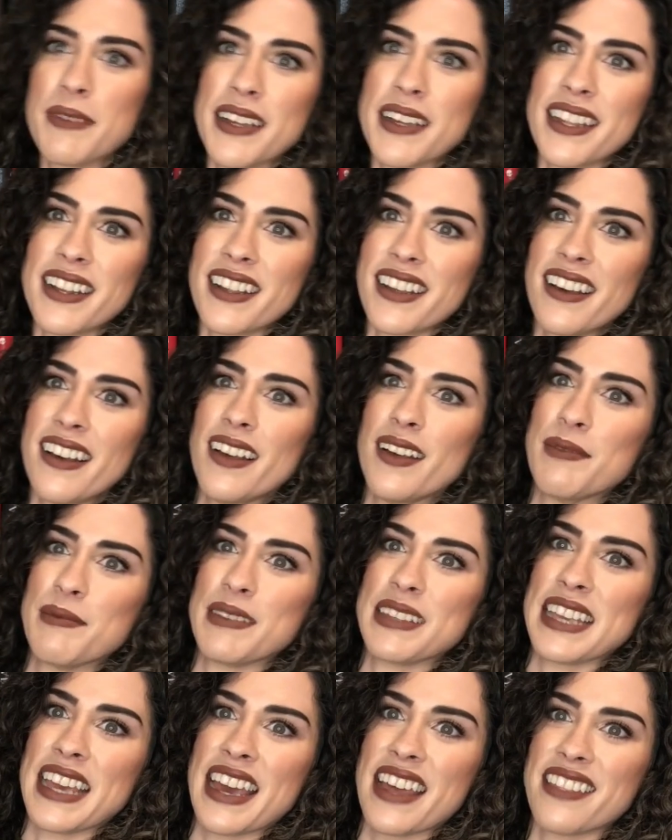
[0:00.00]
But um,
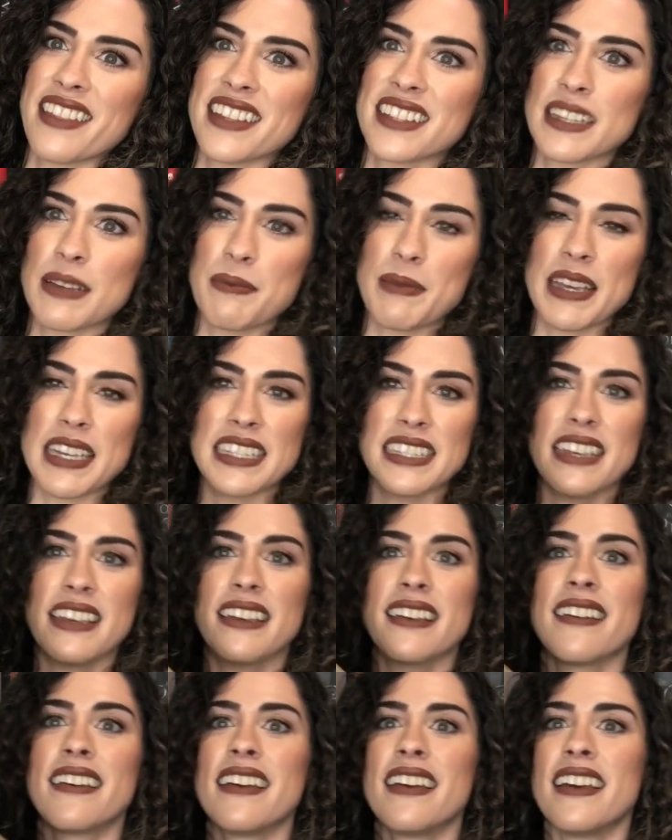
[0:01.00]
yeah, that's
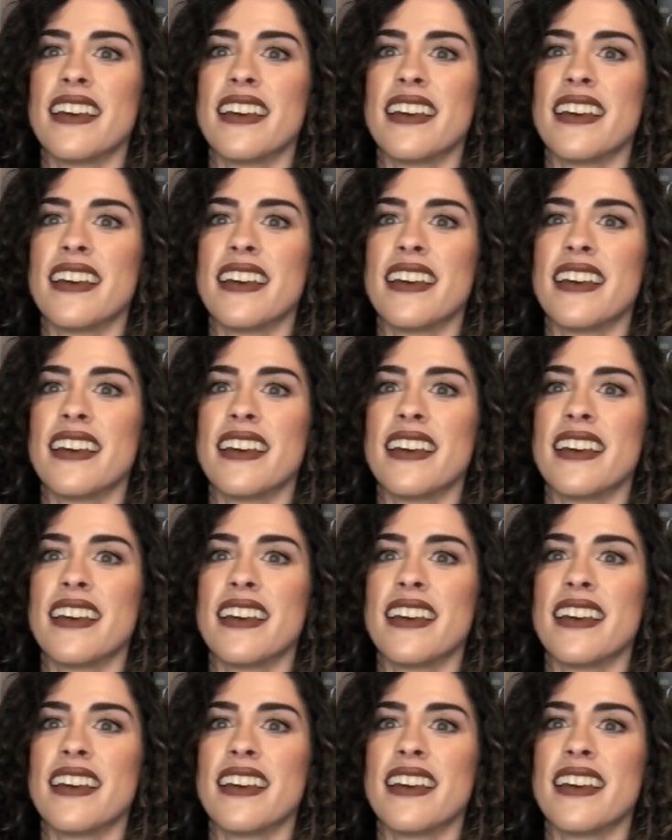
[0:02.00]
amazing.